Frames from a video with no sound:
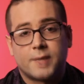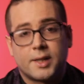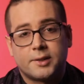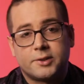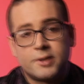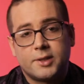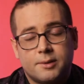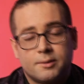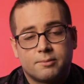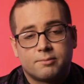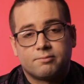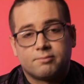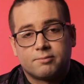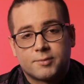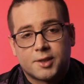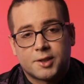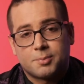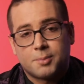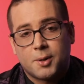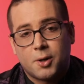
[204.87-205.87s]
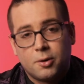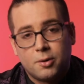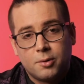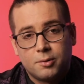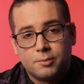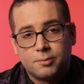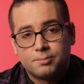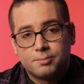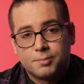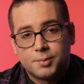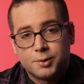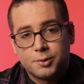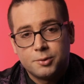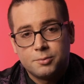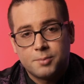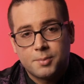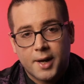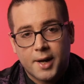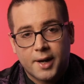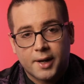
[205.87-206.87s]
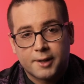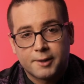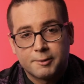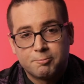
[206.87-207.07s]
that's it. That's my whole balloon bag.